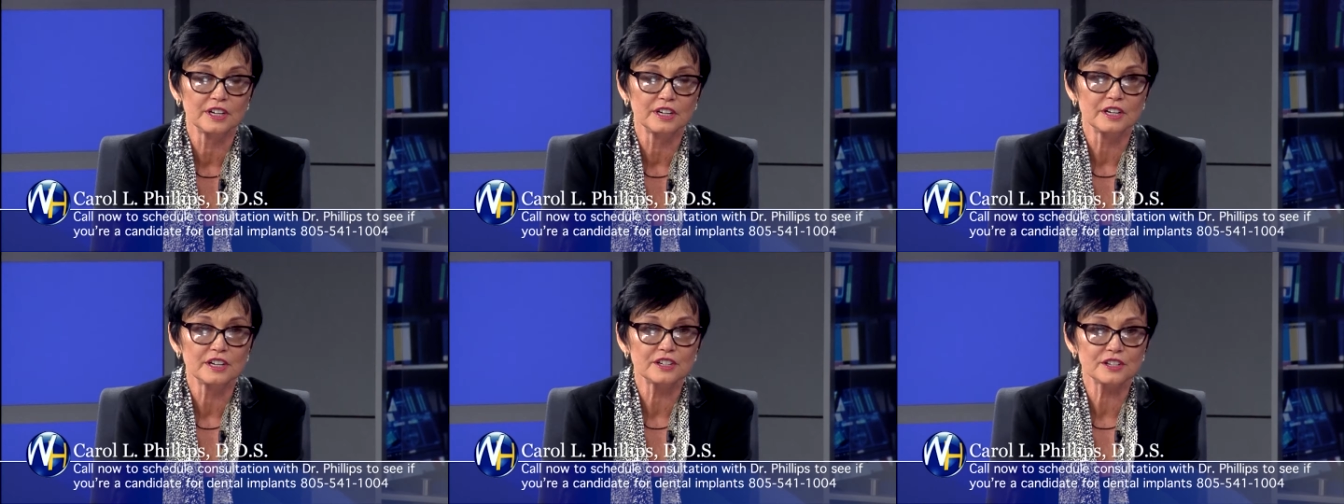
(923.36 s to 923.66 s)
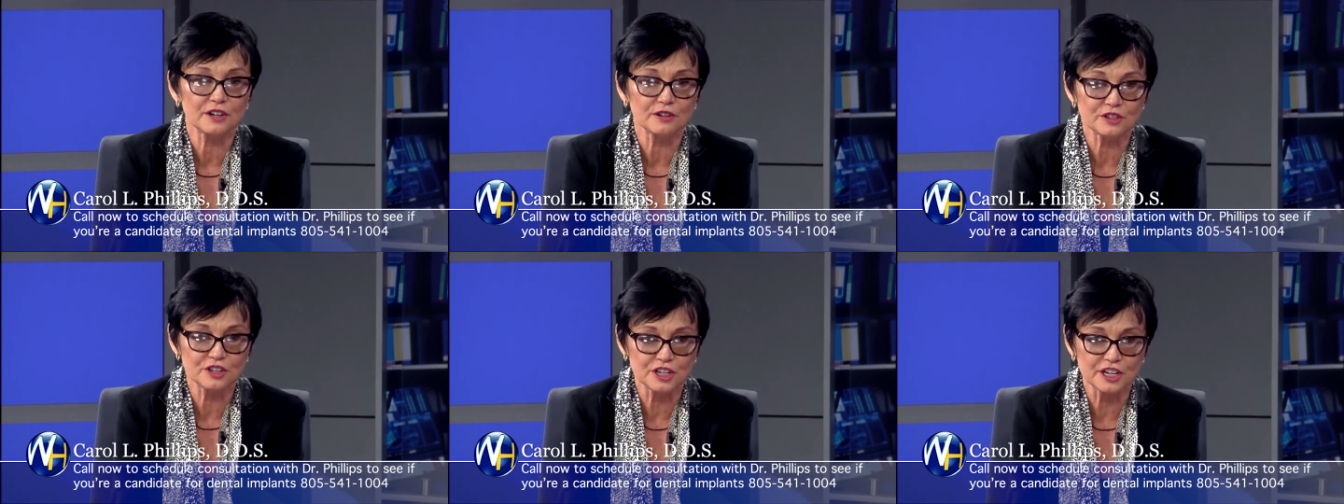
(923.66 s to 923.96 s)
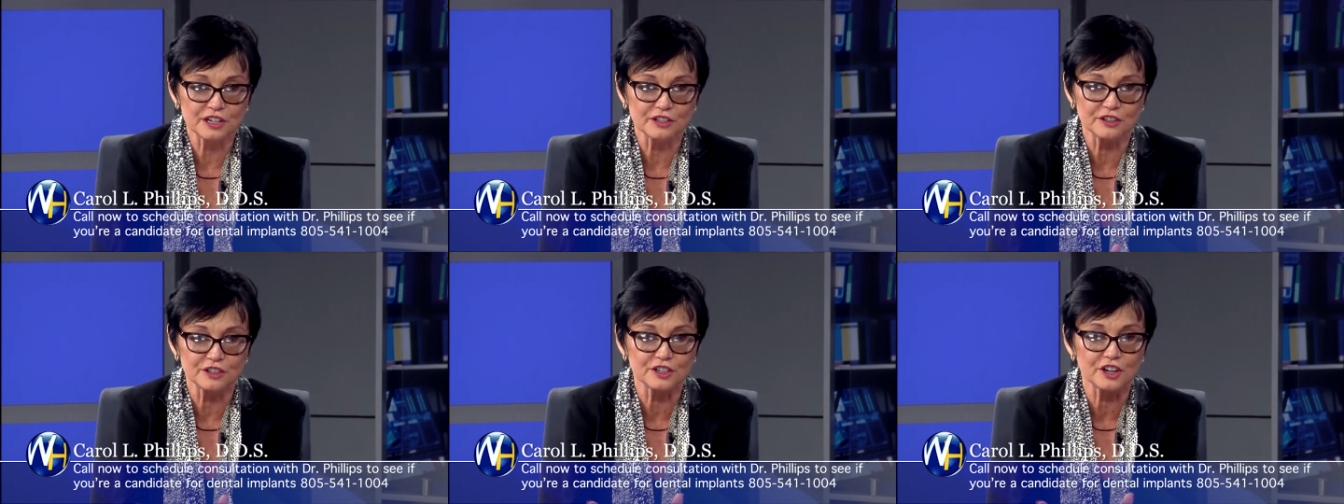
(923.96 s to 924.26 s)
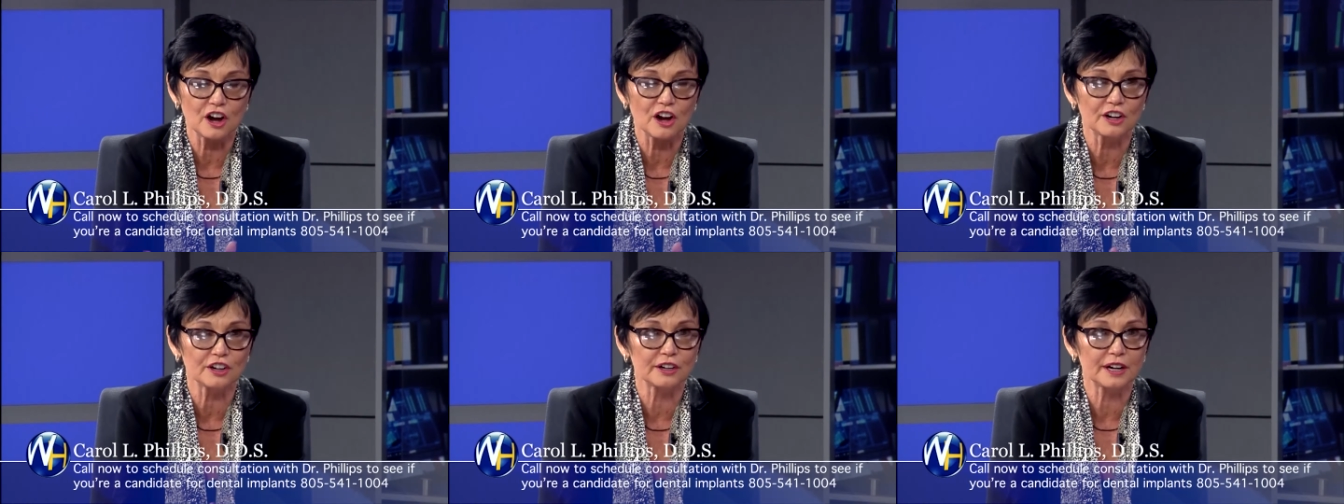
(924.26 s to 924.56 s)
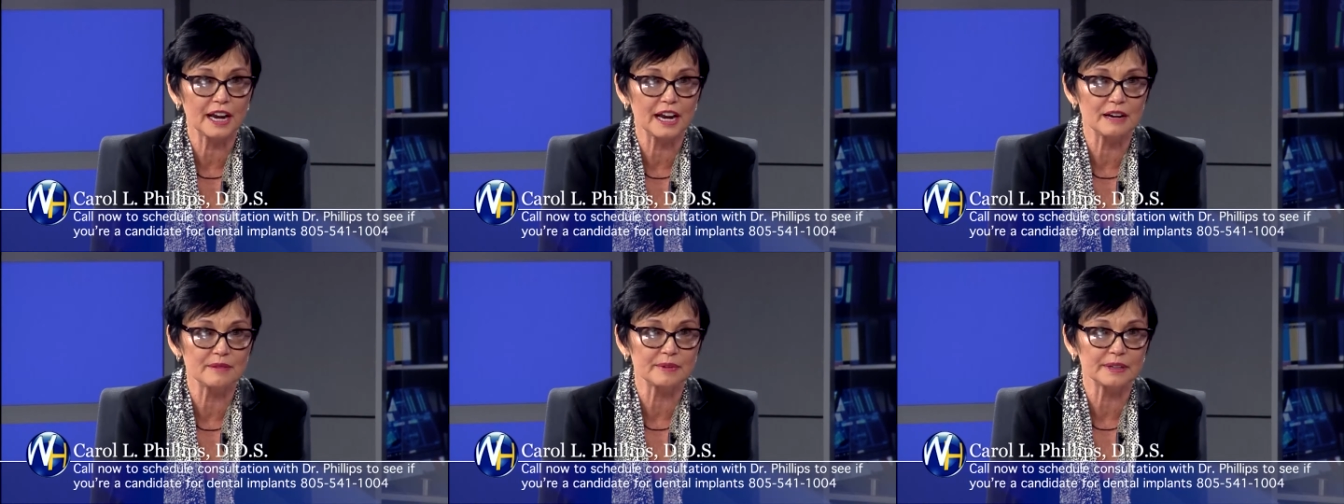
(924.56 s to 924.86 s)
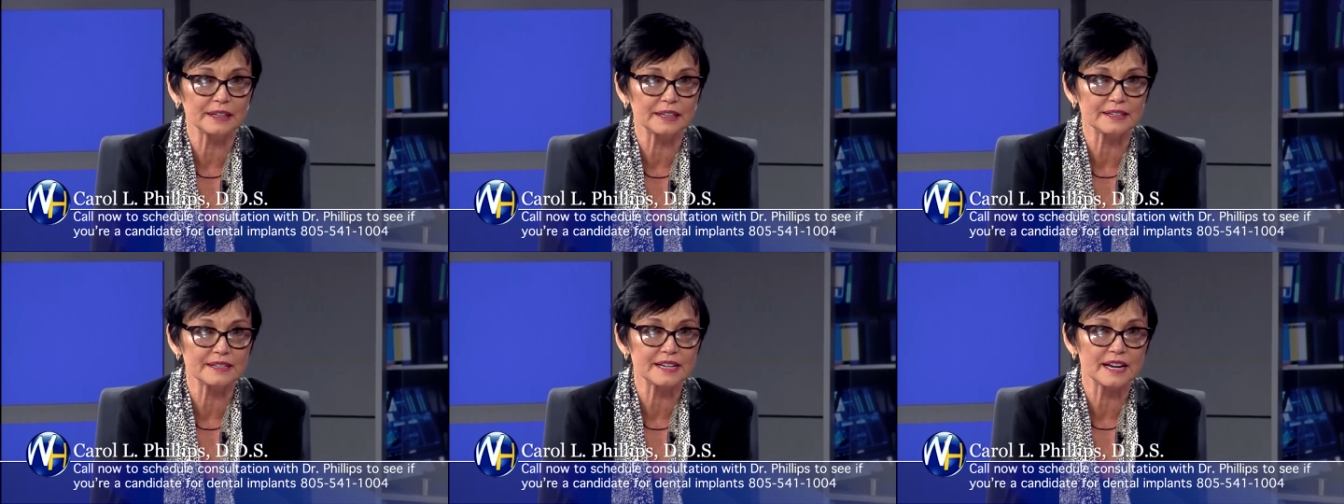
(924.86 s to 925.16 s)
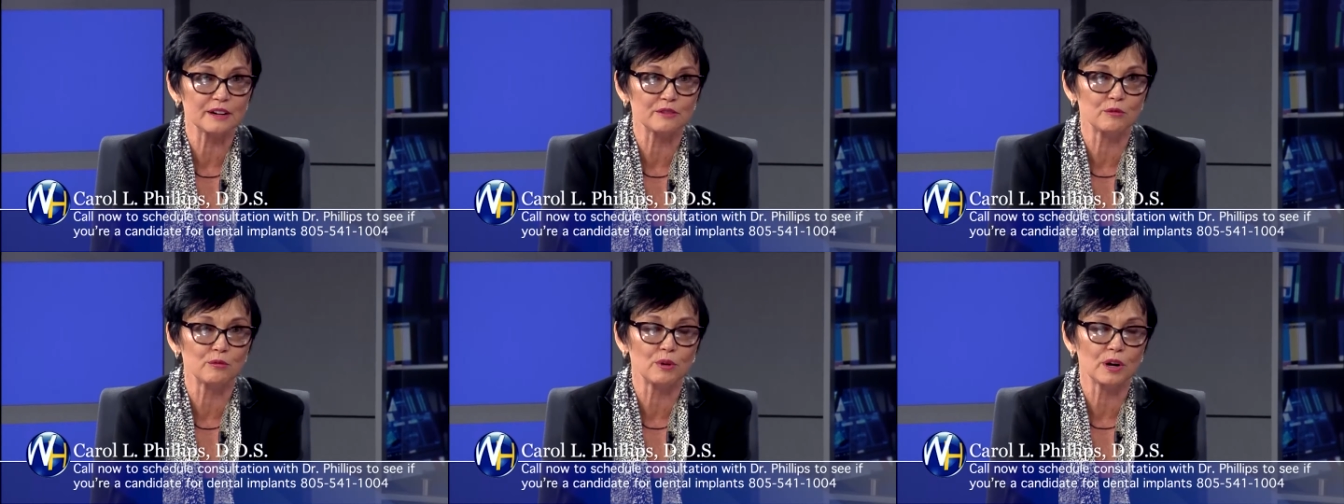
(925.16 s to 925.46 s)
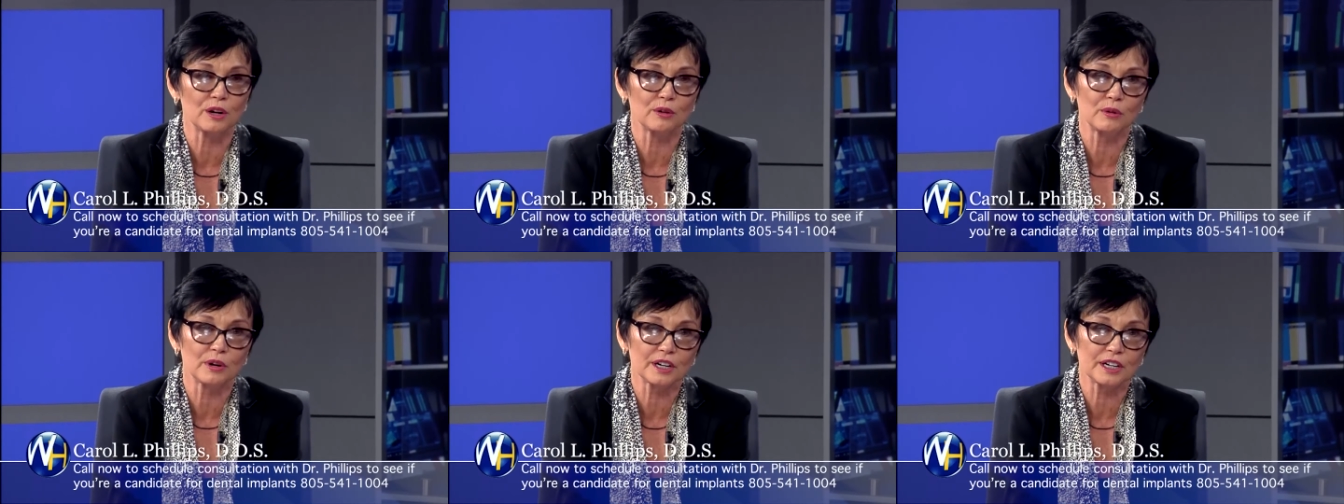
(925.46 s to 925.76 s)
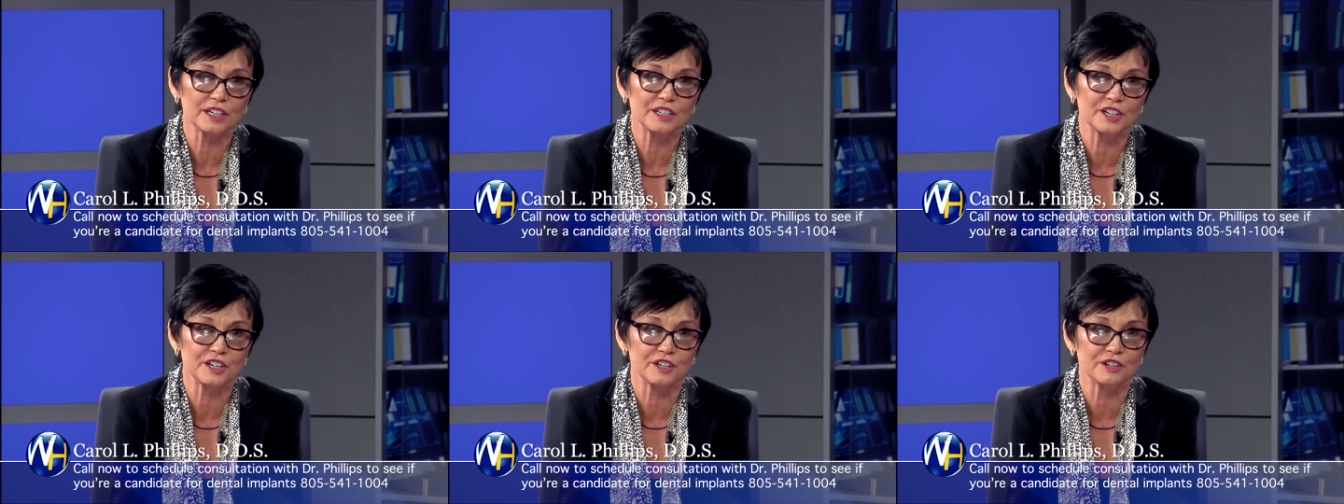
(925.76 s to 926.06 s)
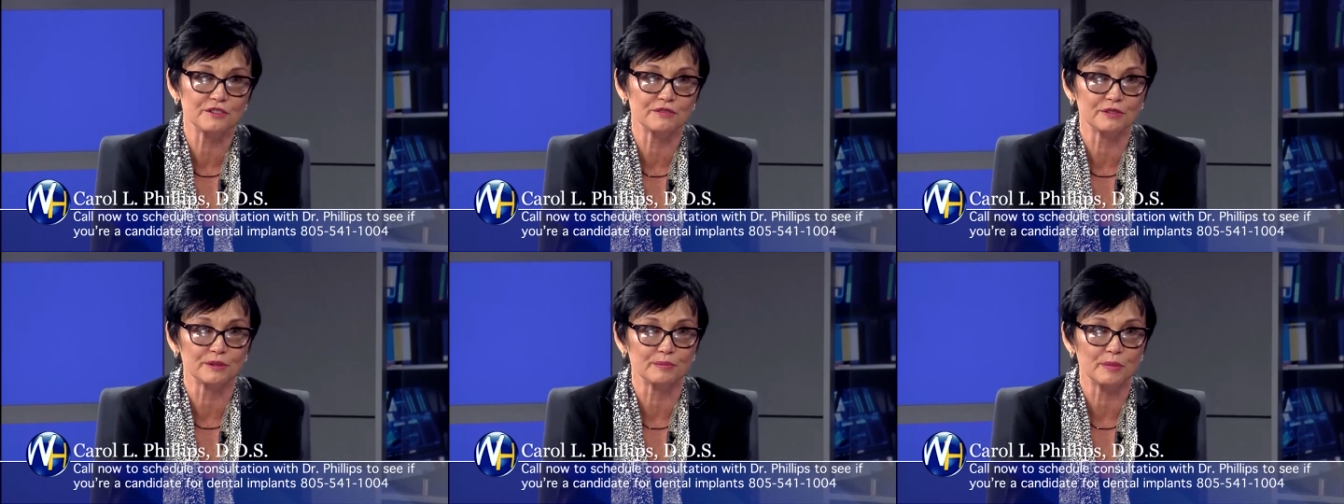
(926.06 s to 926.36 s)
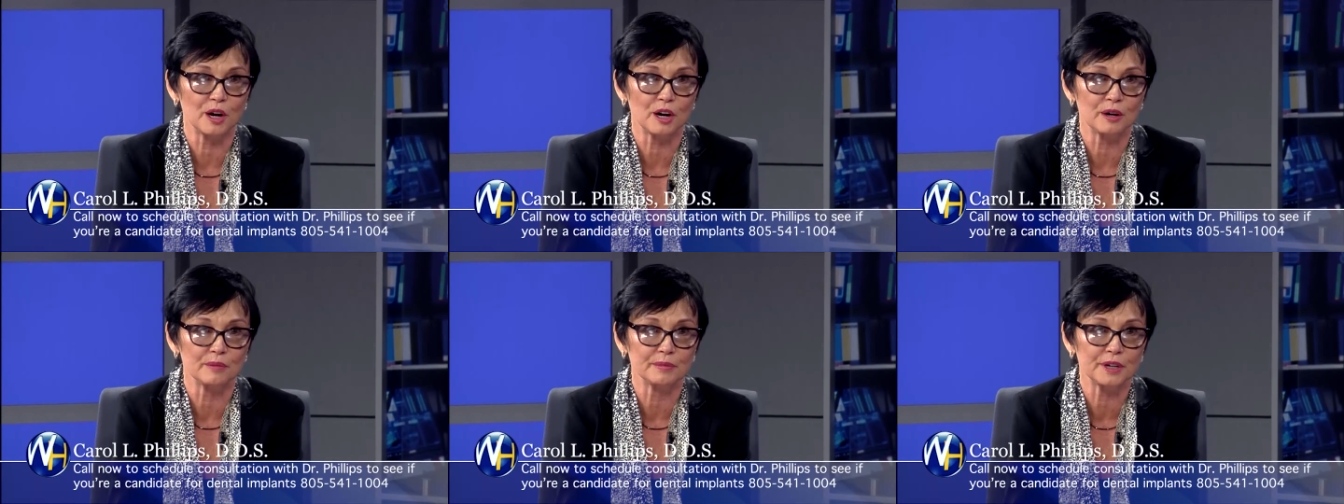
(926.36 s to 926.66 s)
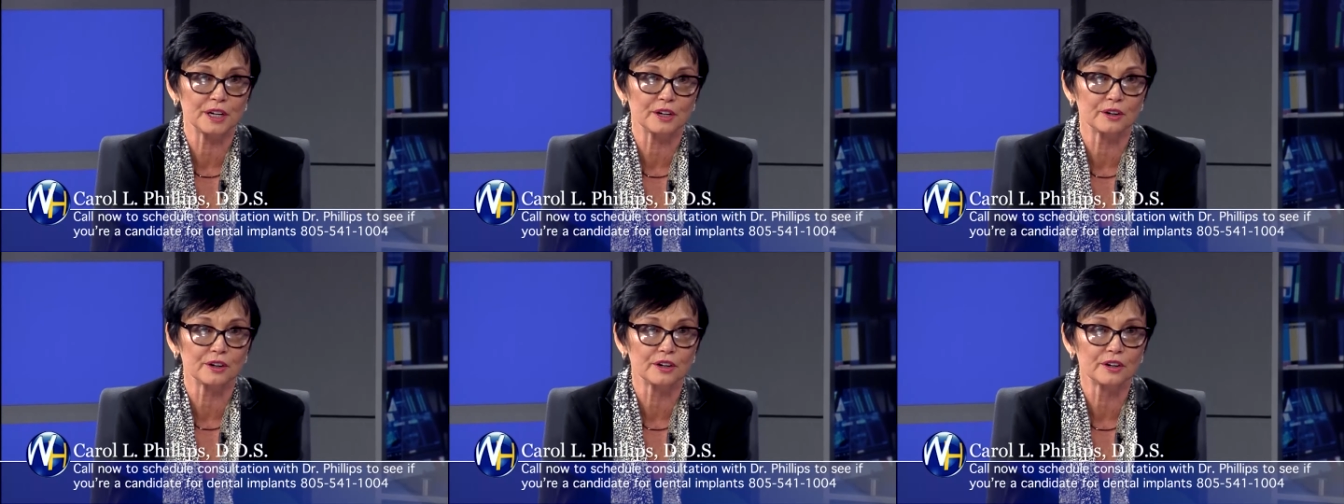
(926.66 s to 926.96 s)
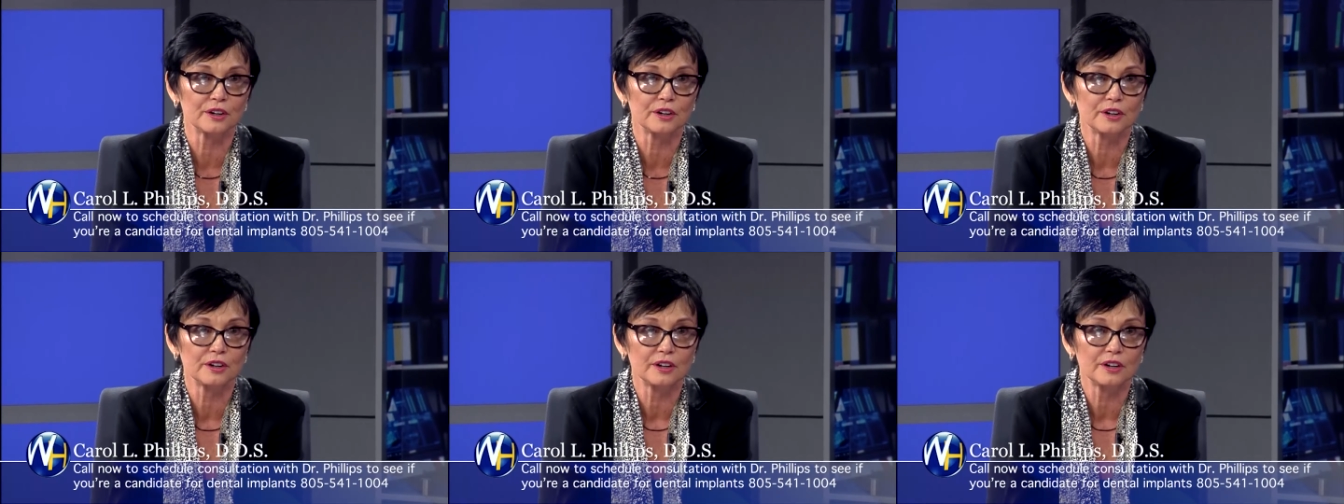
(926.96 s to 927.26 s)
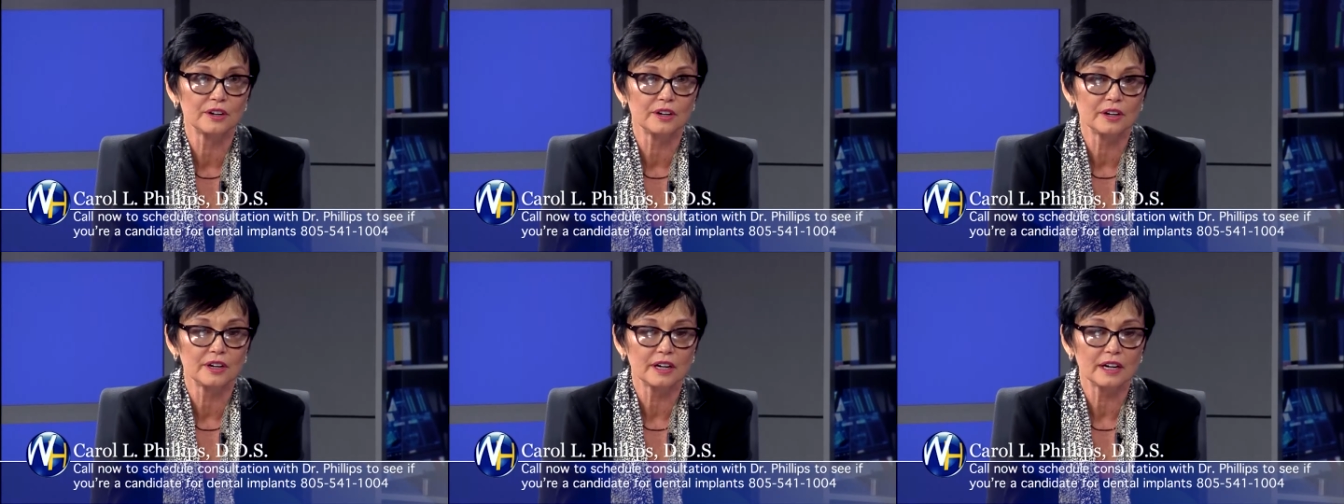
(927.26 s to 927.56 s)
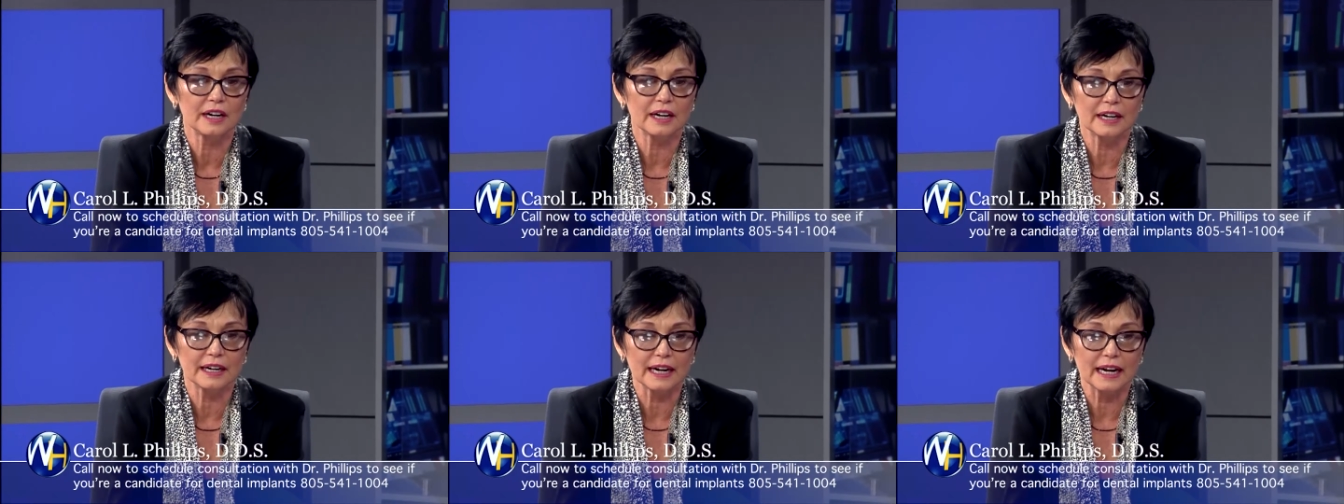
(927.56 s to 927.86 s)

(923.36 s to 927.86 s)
So she and her daughter came in and said, Well, what can you do for mom here? And